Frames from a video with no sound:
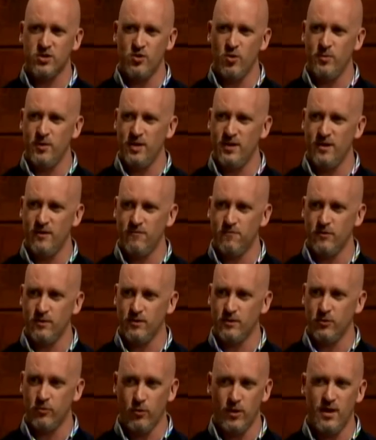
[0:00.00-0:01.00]
so many
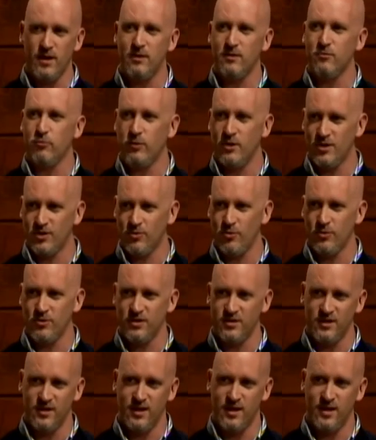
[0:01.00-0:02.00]
different great
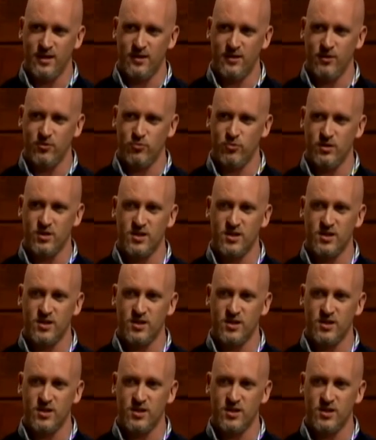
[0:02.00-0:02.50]
resources in the high country,